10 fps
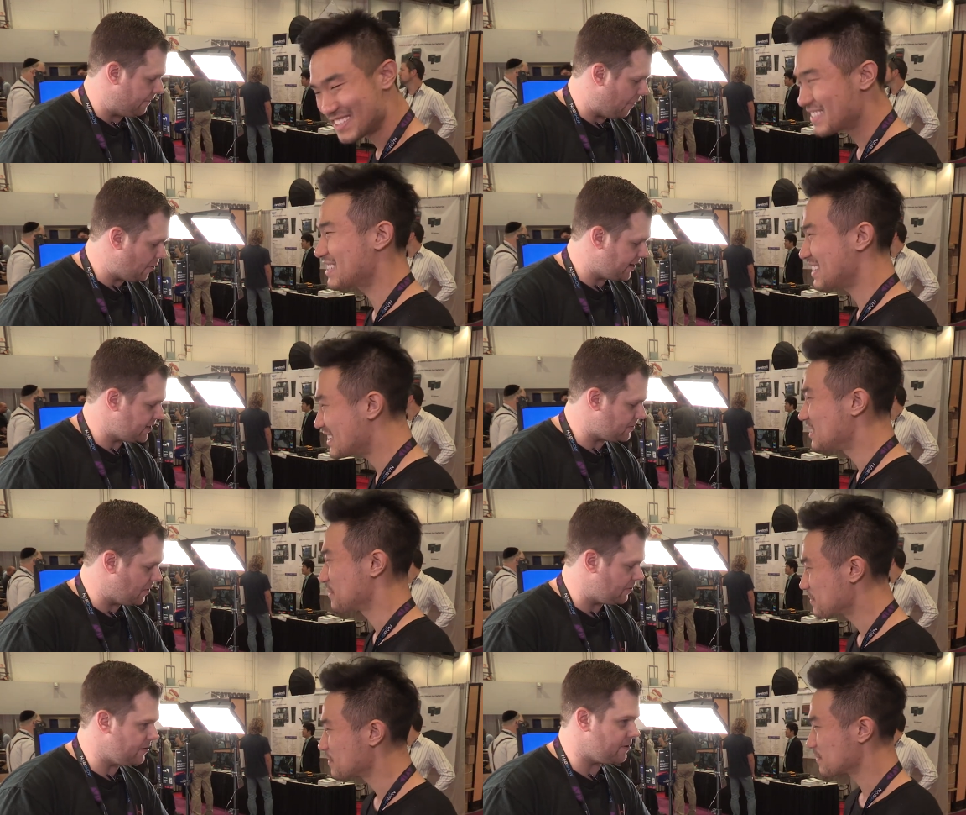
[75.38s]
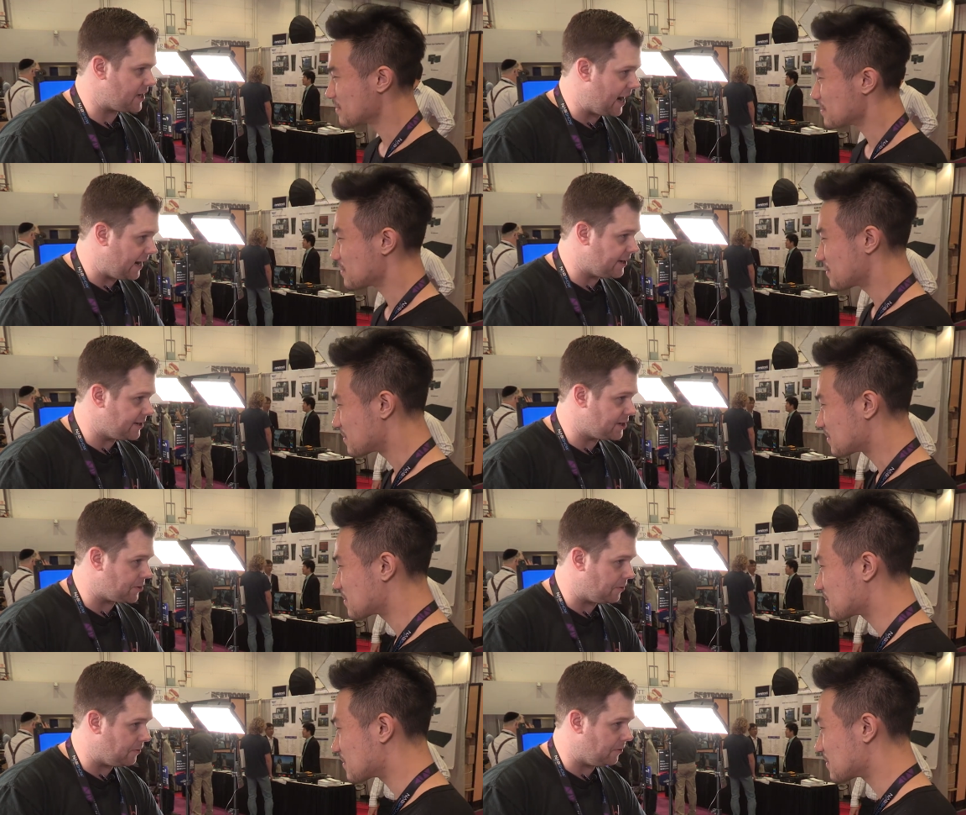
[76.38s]
Speaker 1: focus motors and
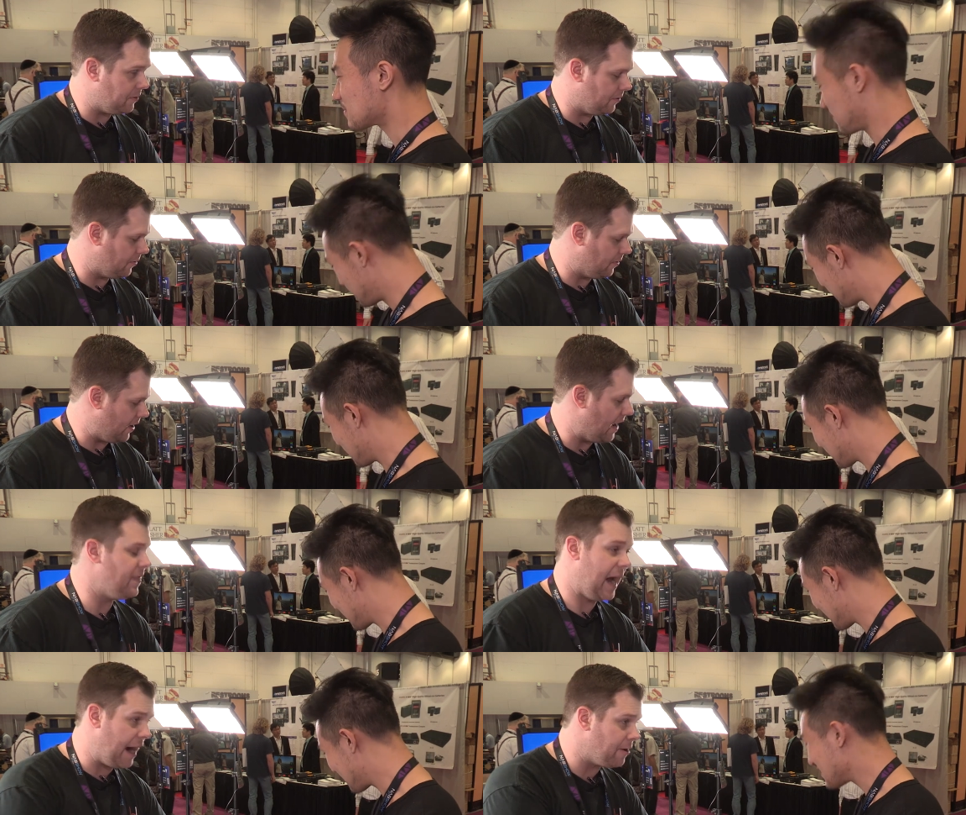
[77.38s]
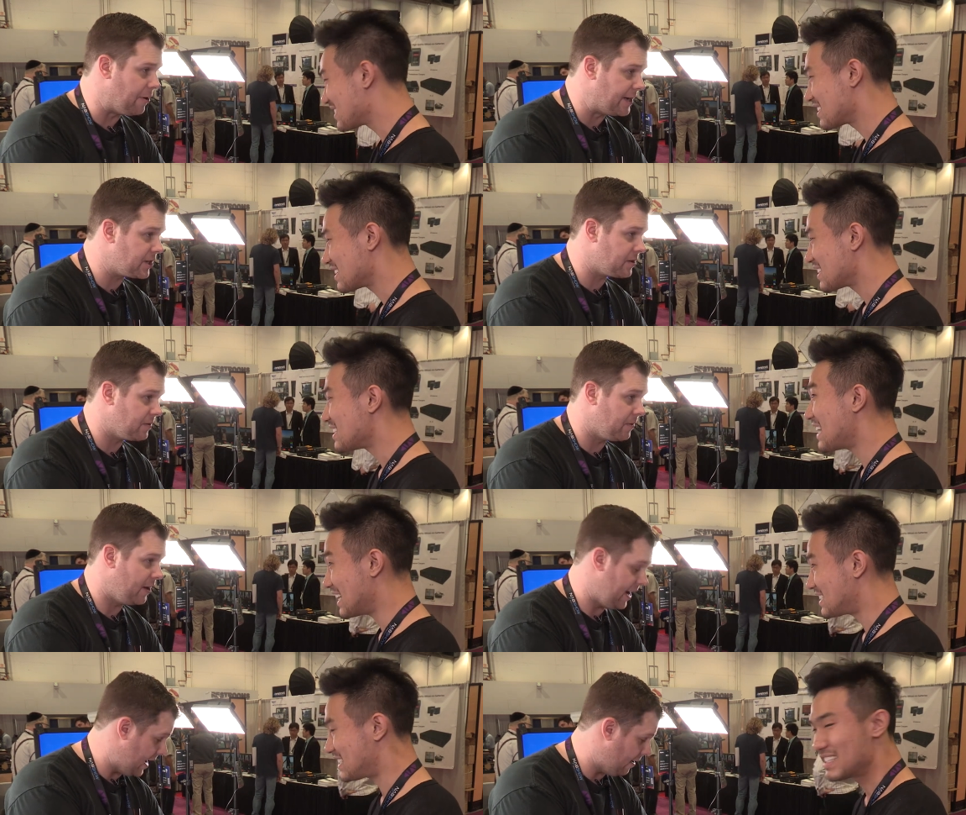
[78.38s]
control and the iris.
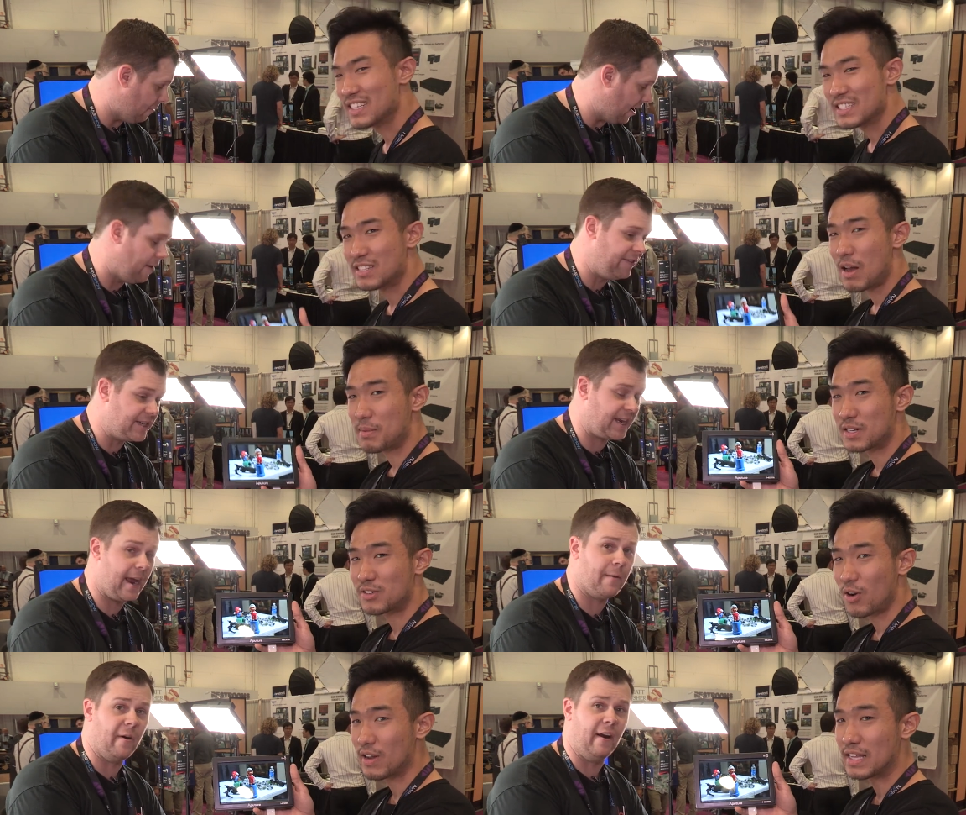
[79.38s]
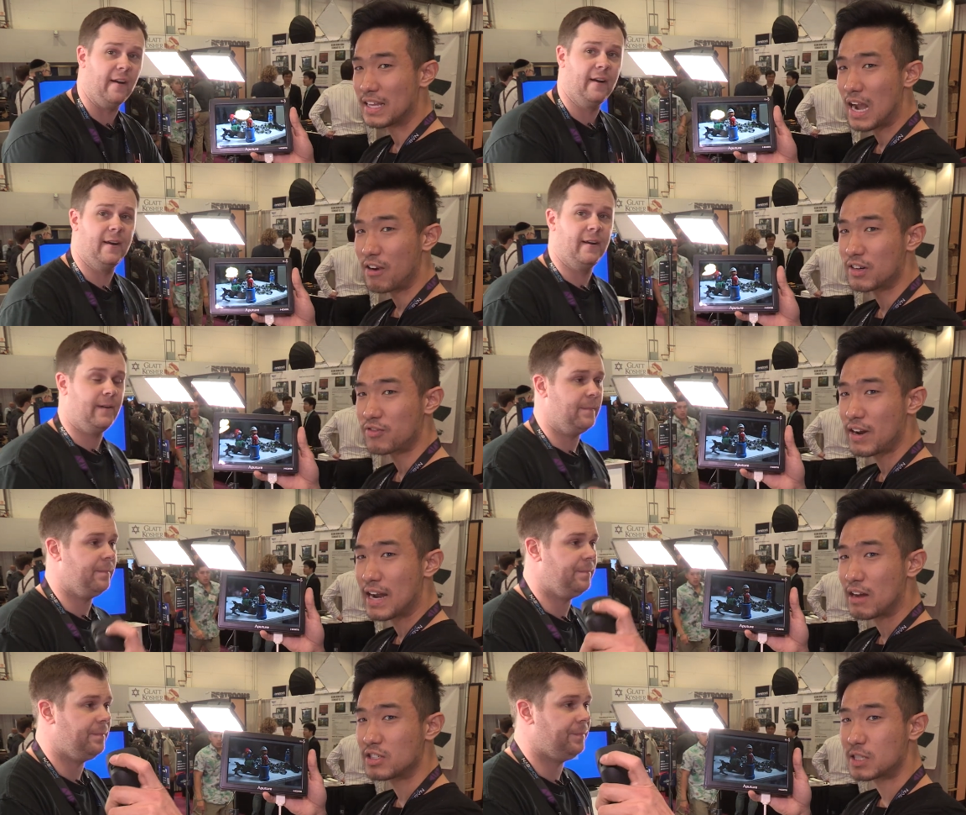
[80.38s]
Yes. So I'm controlling the iris right
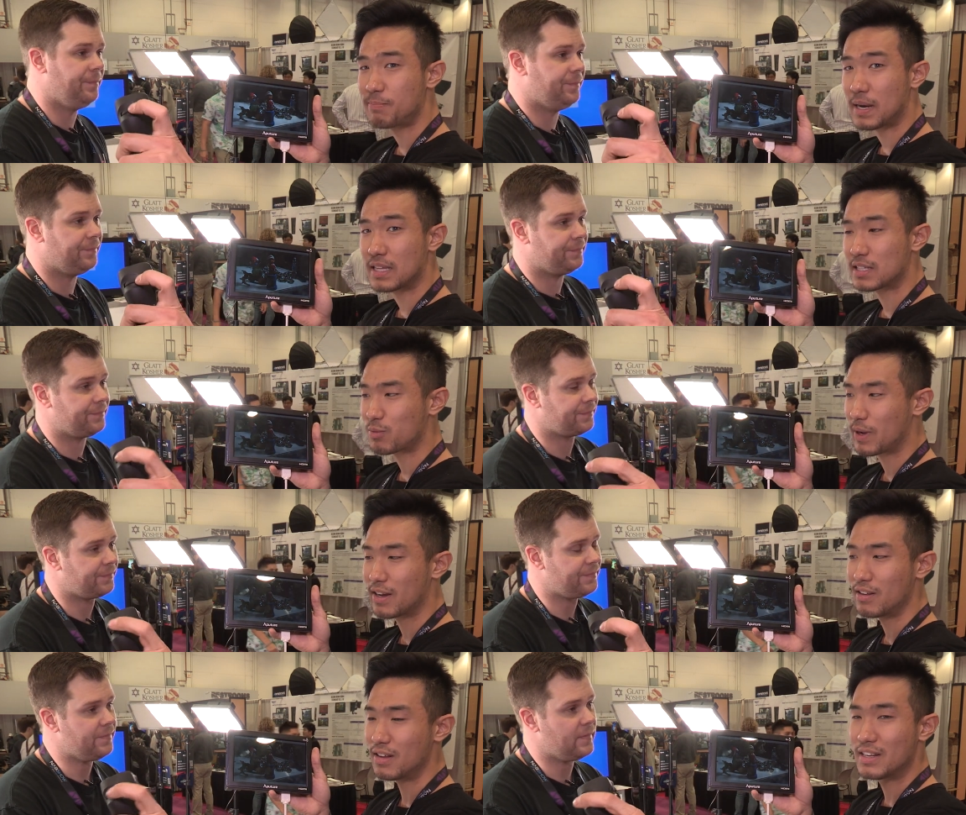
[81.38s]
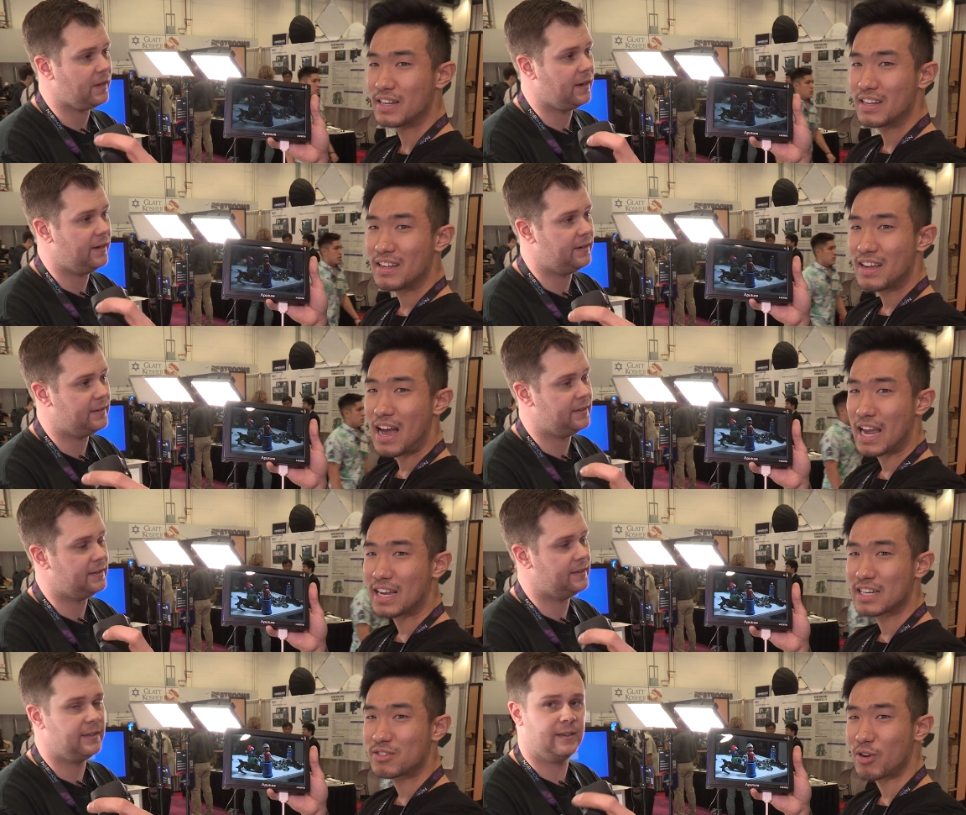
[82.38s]
now, just spinning this wheel. I
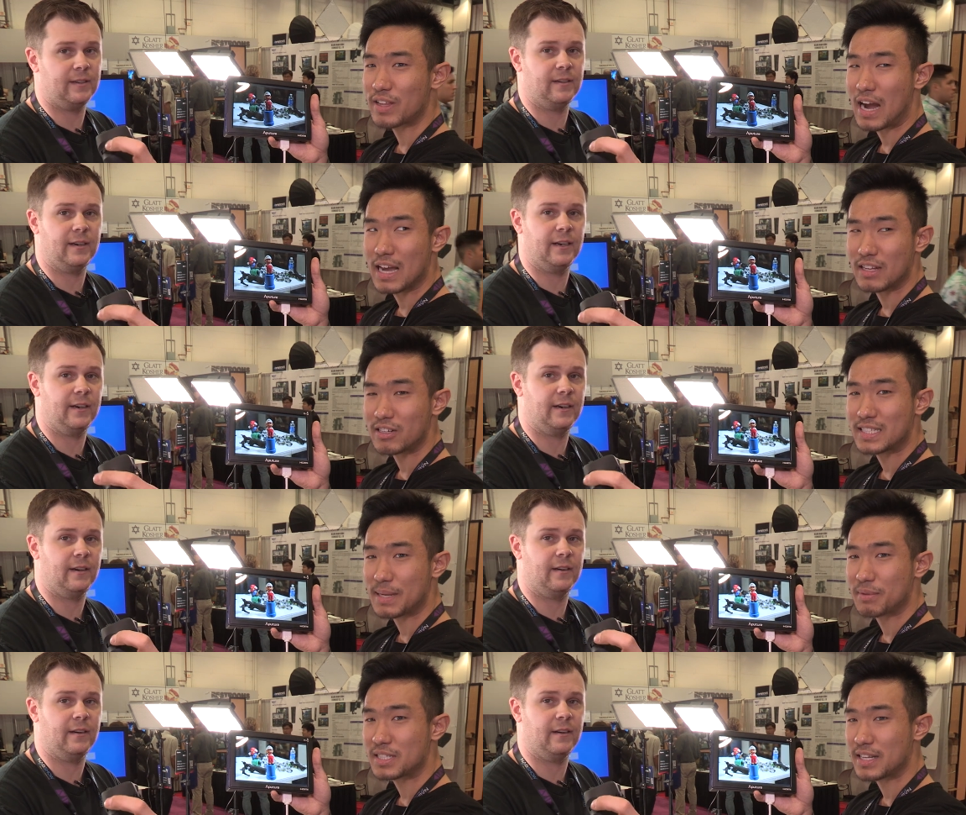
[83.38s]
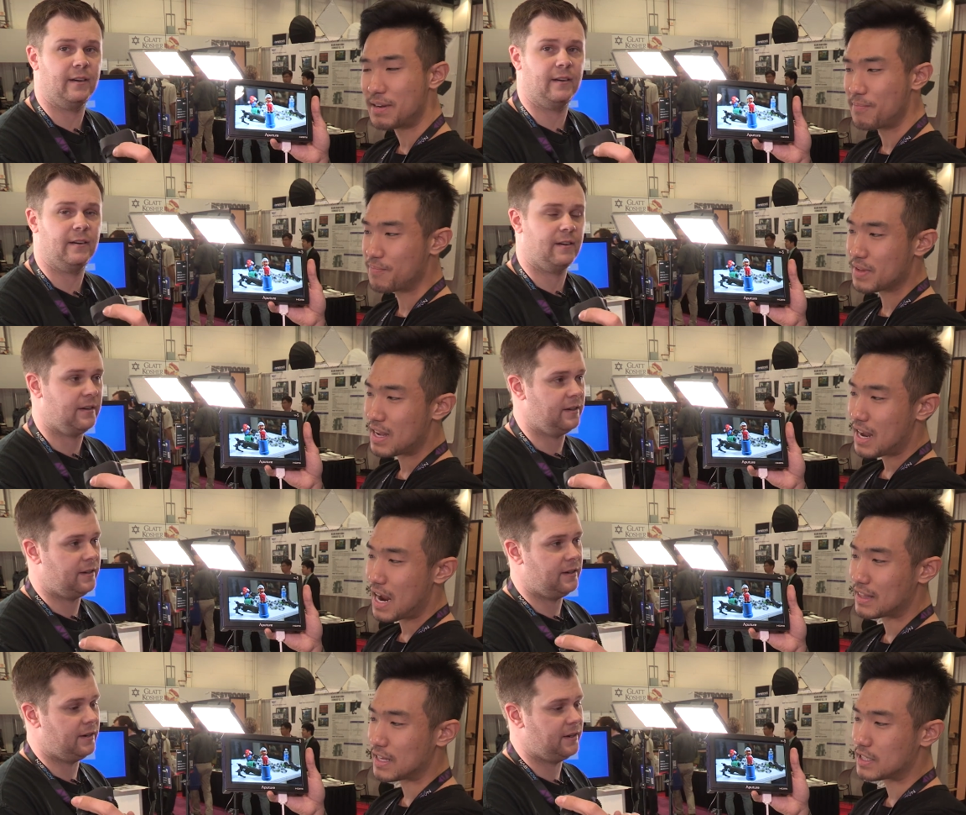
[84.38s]
can control the iris seamlessly,
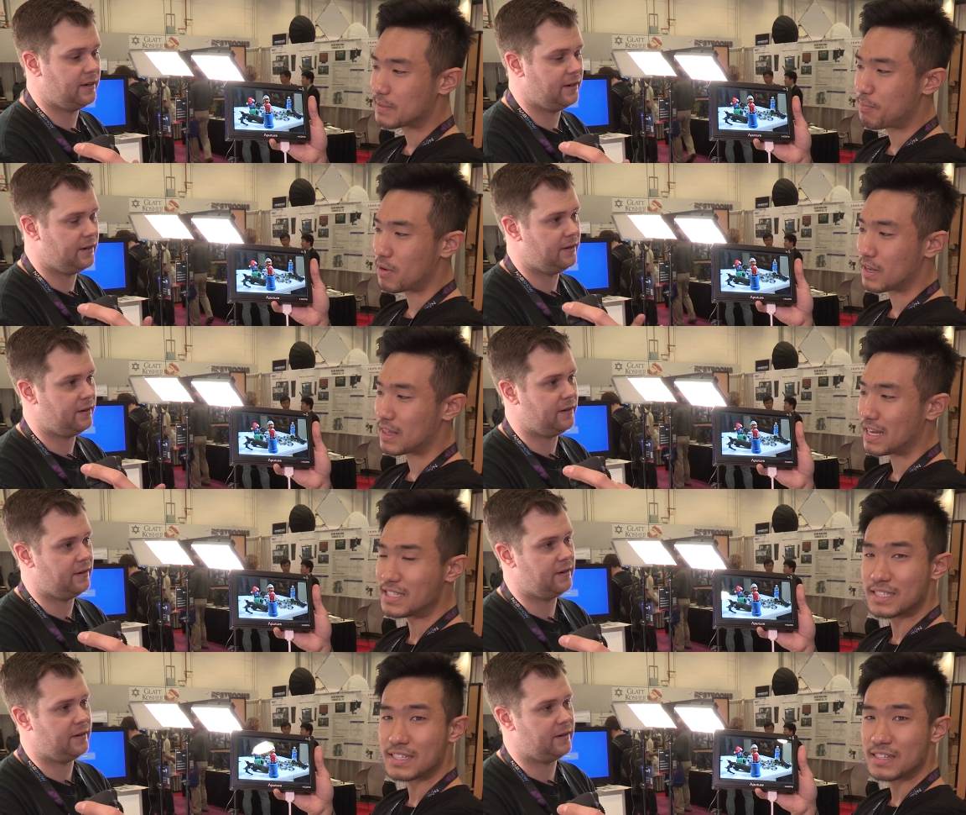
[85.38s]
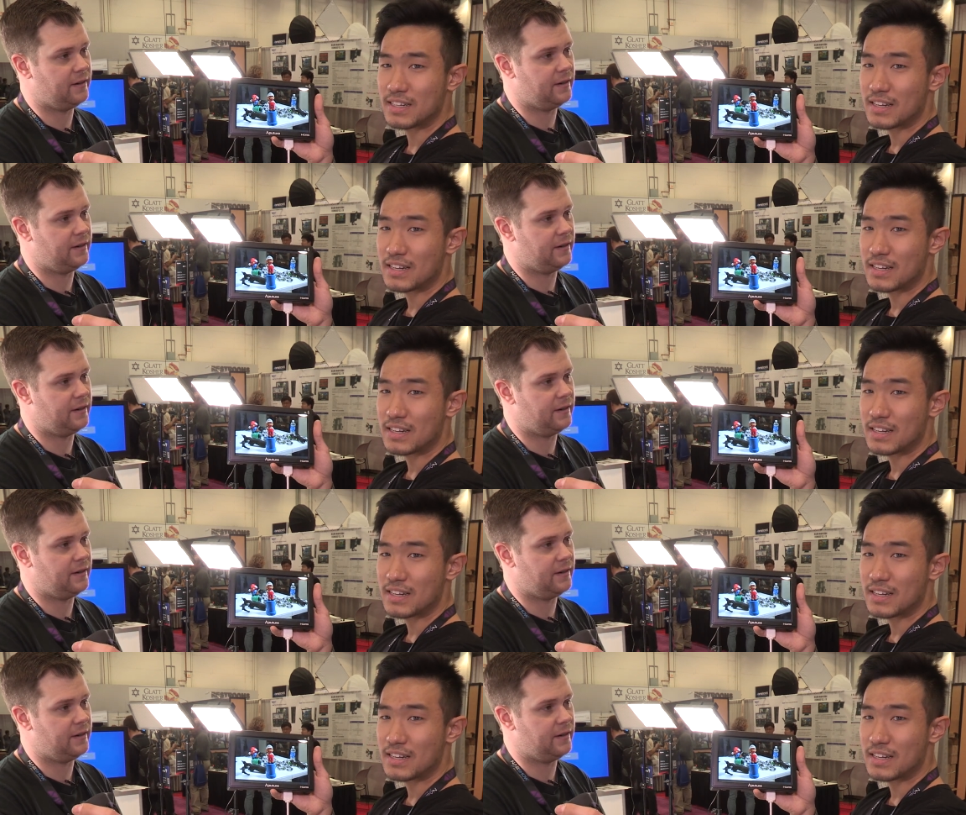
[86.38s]
and then just pulling this,